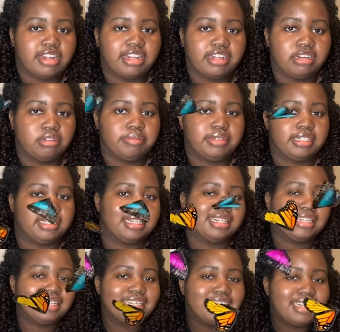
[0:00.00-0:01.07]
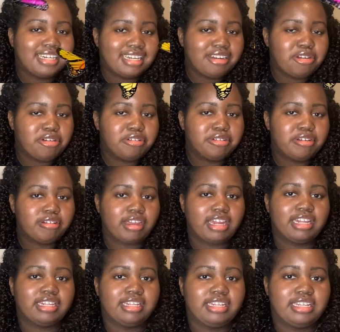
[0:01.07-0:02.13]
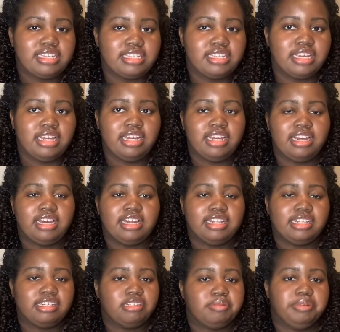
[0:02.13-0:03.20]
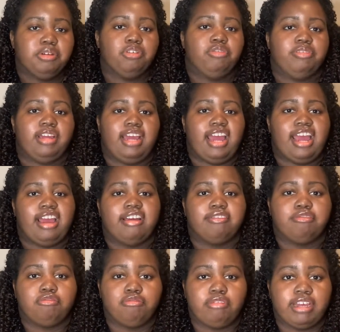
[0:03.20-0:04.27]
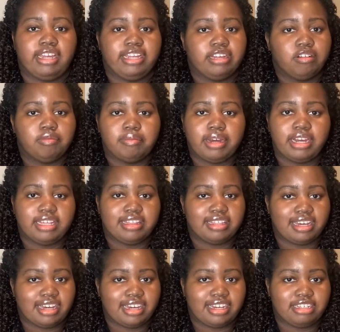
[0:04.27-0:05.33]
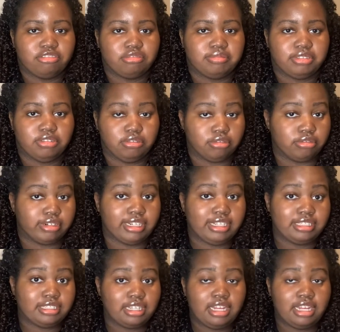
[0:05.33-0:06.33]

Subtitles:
like them to be a little long, at least a little bit over halfway of my thighs would be great.